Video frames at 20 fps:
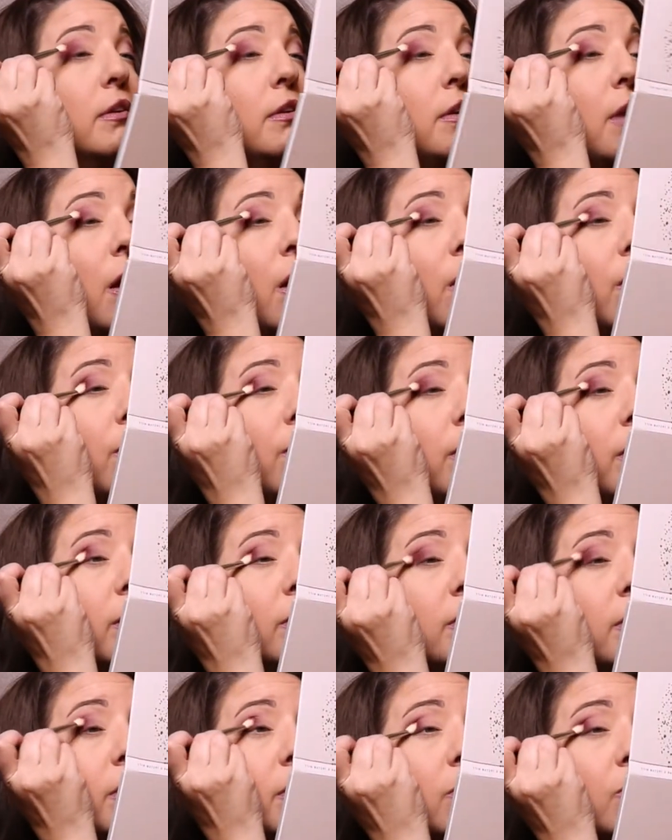Now
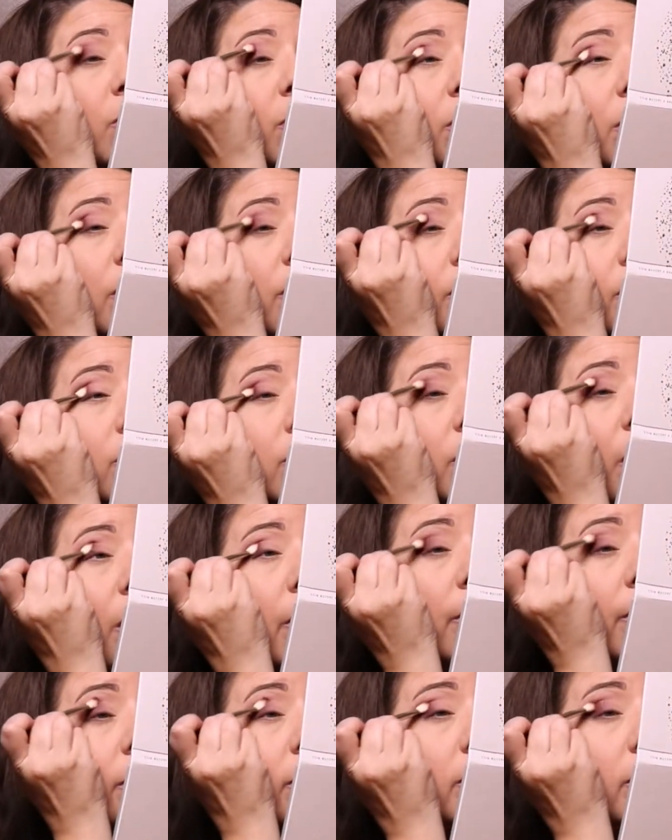this is one of those
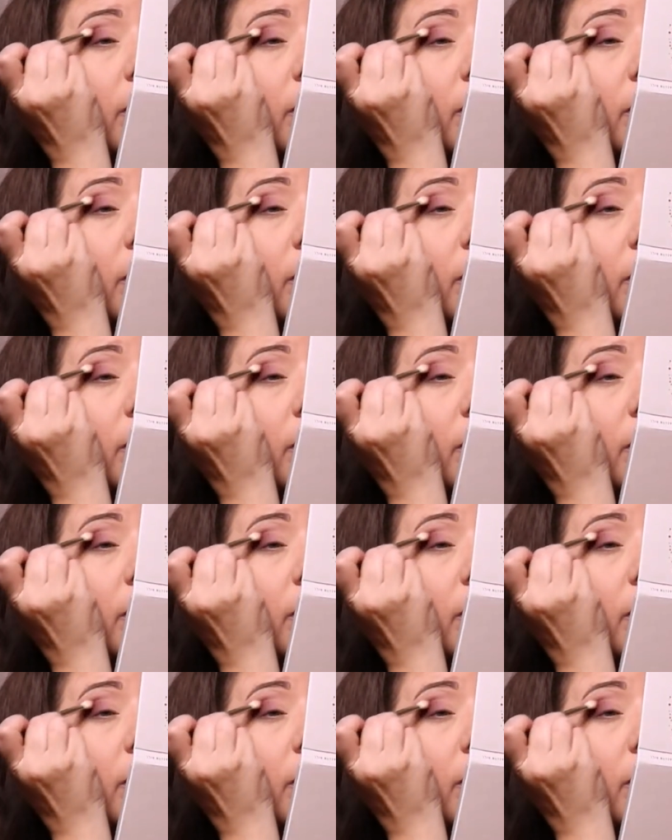colors